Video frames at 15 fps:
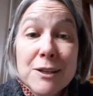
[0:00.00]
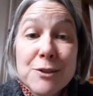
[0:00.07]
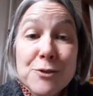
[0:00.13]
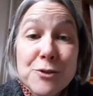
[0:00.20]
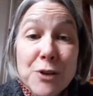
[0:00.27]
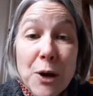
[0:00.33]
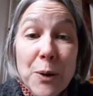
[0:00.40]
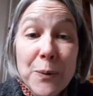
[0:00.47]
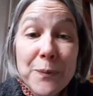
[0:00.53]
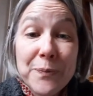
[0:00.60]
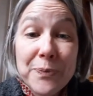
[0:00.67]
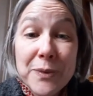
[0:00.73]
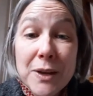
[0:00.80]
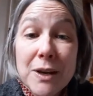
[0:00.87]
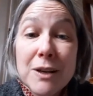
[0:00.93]
So,
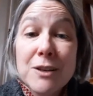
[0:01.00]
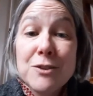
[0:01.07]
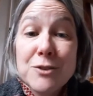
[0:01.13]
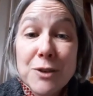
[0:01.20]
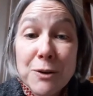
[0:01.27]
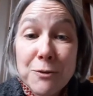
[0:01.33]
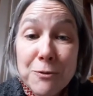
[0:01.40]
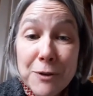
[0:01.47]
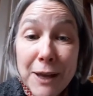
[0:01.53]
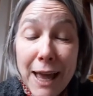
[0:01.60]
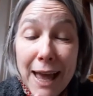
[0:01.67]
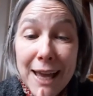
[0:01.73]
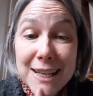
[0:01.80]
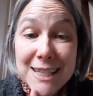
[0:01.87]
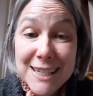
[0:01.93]
don't
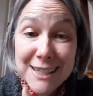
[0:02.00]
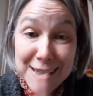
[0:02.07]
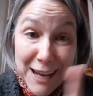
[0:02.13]
forget,